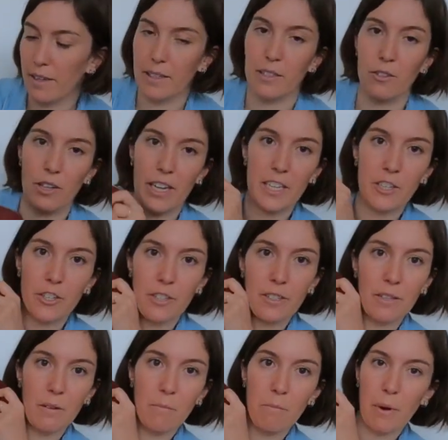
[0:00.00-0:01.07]

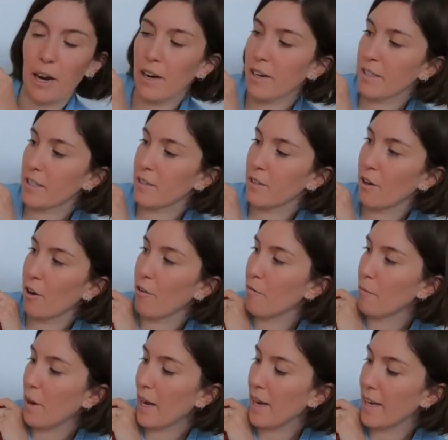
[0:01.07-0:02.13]
insulation part of
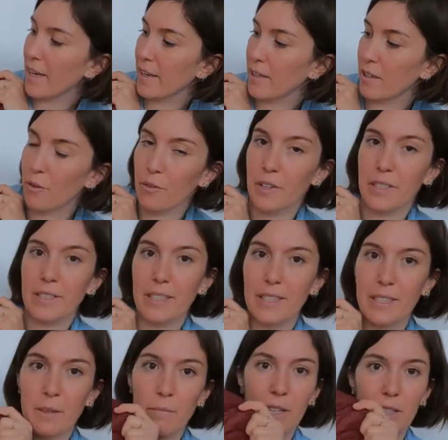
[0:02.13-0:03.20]
my cloth
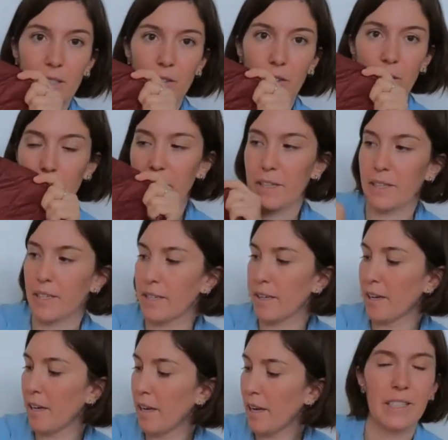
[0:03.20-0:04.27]
system, that's going to be
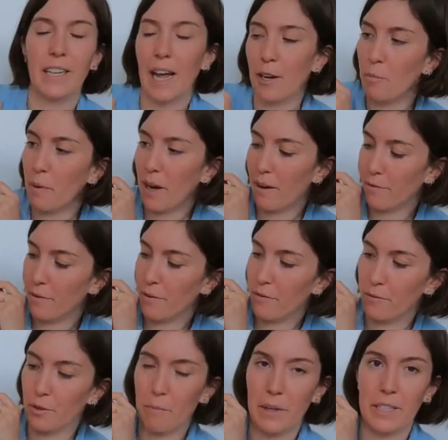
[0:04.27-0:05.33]
the Nano Puff
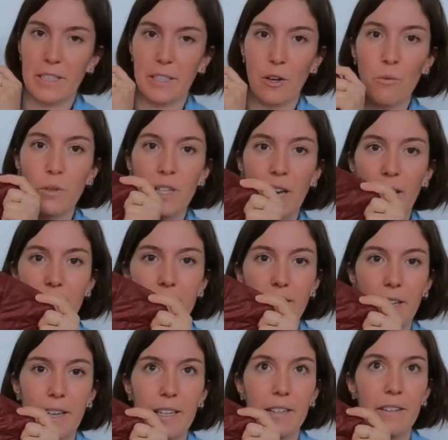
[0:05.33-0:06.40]
from Patagonia. It's
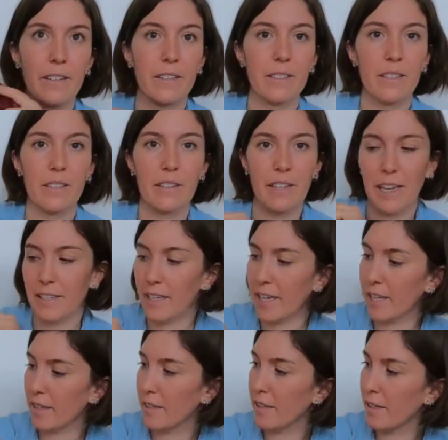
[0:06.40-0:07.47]
a
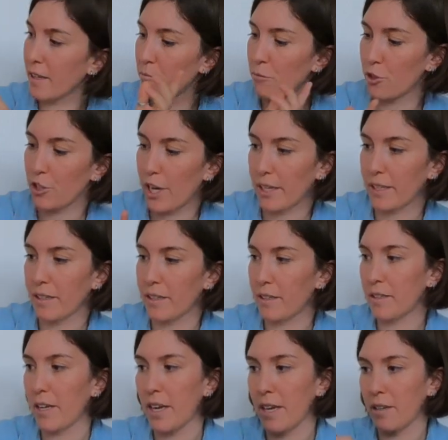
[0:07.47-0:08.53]
synthetic
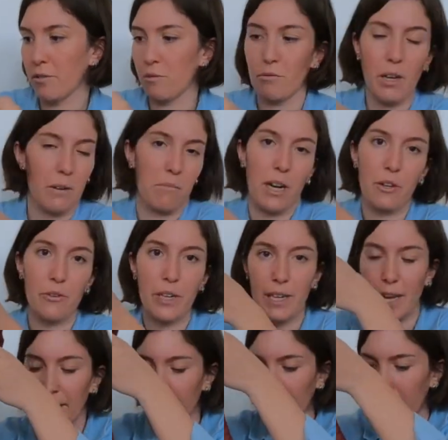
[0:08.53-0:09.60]
jacket, and I really
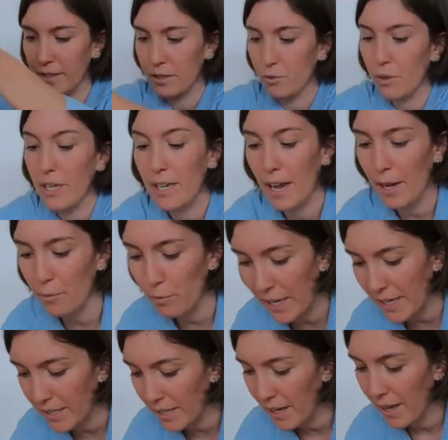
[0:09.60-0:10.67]
like that. It's really
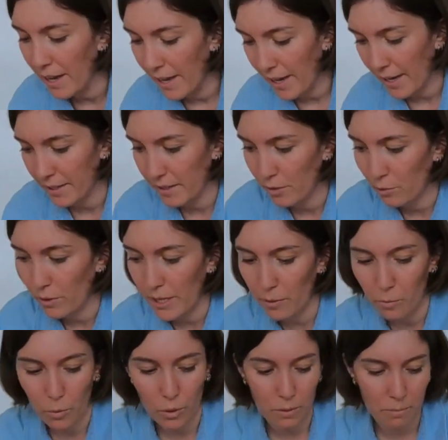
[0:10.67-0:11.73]
lightweight and it's really
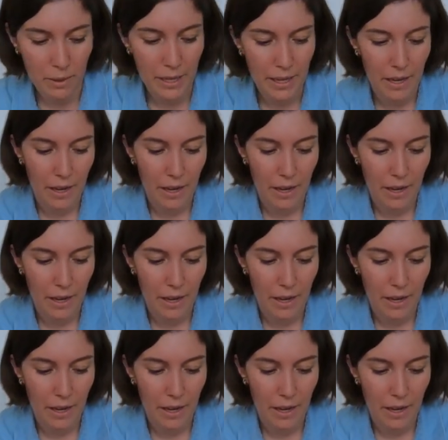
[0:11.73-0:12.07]
warm.